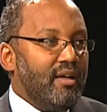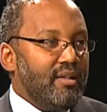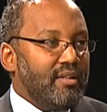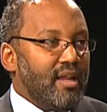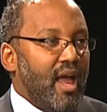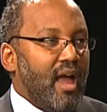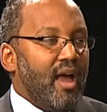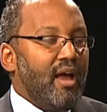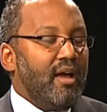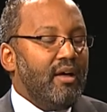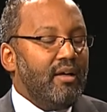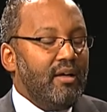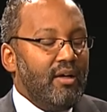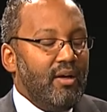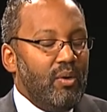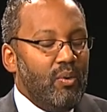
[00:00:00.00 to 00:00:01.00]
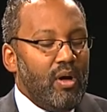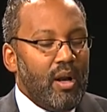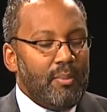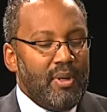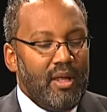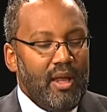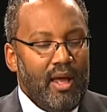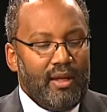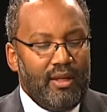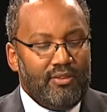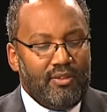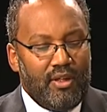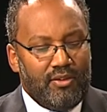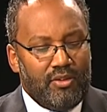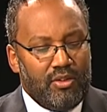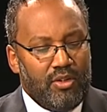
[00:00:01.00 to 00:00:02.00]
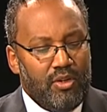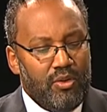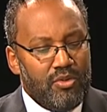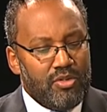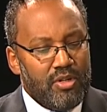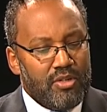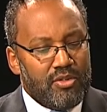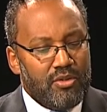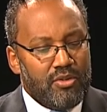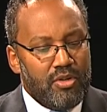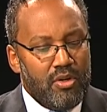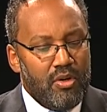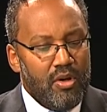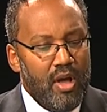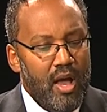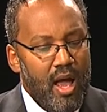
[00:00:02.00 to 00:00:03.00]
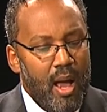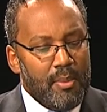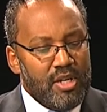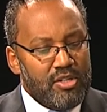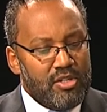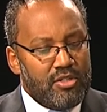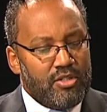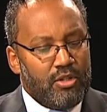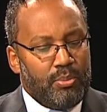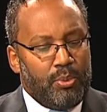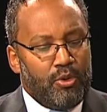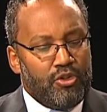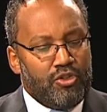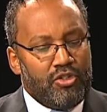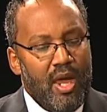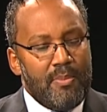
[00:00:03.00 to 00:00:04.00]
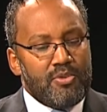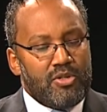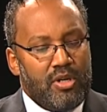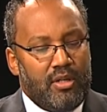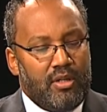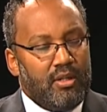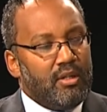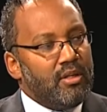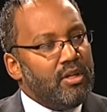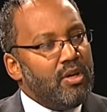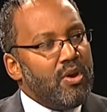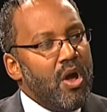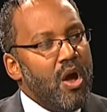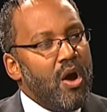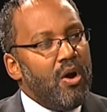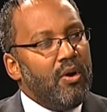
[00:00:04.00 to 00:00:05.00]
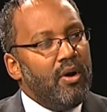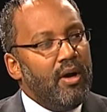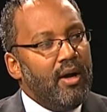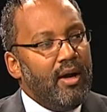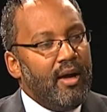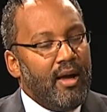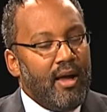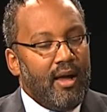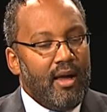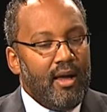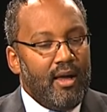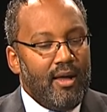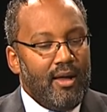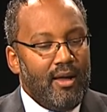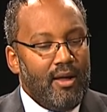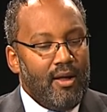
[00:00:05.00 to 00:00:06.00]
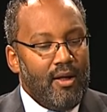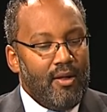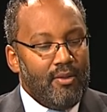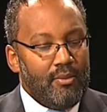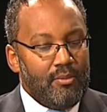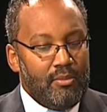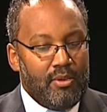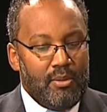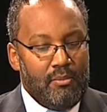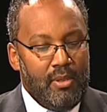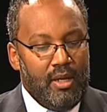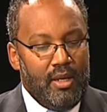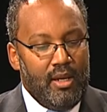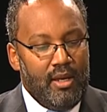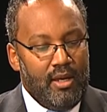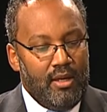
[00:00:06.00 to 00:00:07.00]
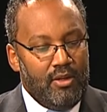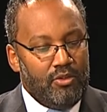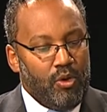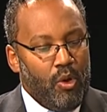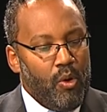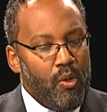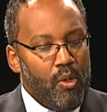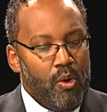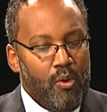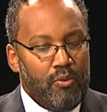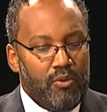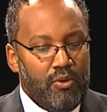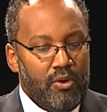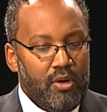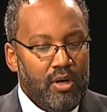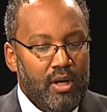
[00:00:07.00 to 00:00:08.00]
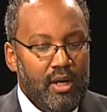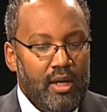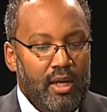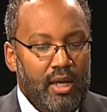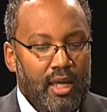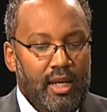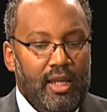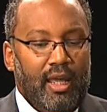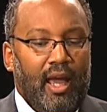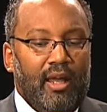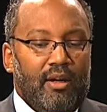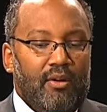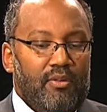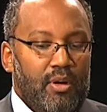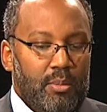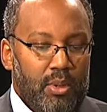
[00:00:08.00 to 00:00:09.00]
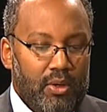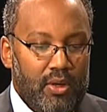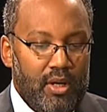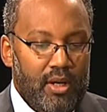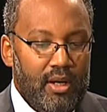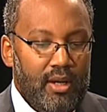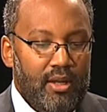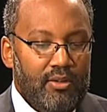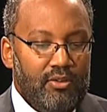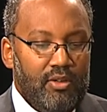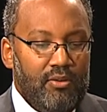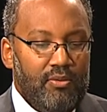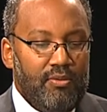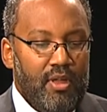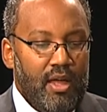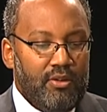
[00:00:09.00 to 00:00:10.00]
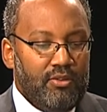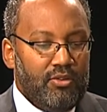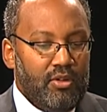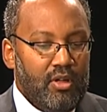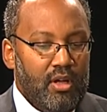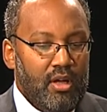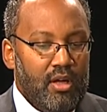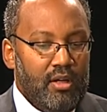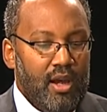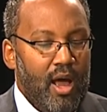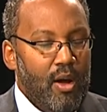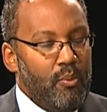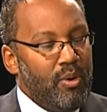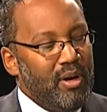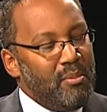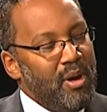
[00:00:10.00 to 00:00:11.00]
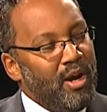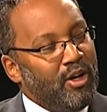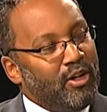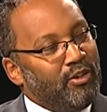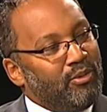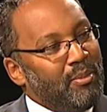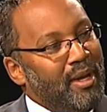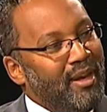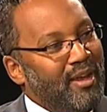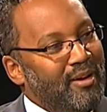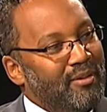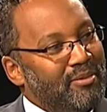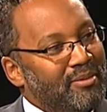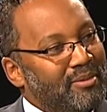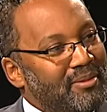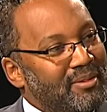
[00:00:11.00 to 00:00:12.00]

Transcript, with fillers: Yeah. Well, I mean, I guess that's a huge issue too. I mean, just the perception, you know, uh, the media is all over any kind of immigrant as if that's uh, not what America's made of.